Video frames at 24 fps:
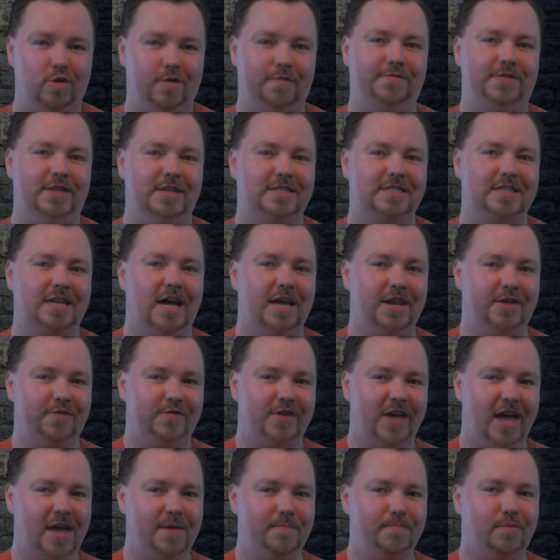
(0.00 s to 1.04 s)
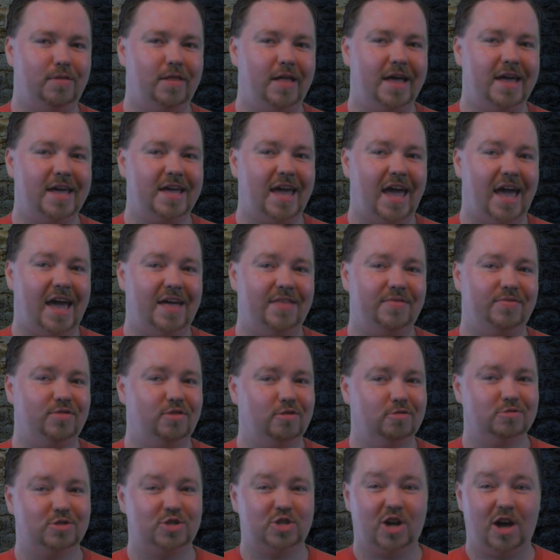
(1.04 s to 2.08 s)
of this kind of gameplay at
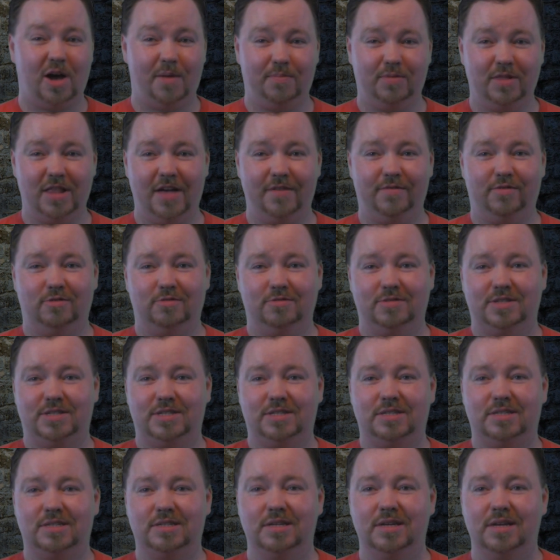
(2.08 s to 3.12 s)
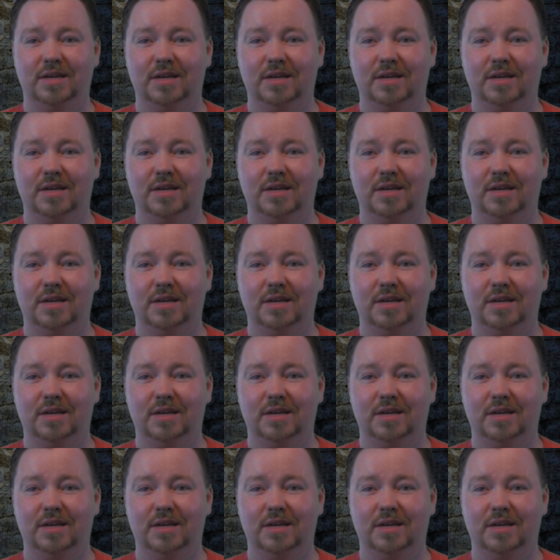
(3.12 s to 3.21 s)
those top levels.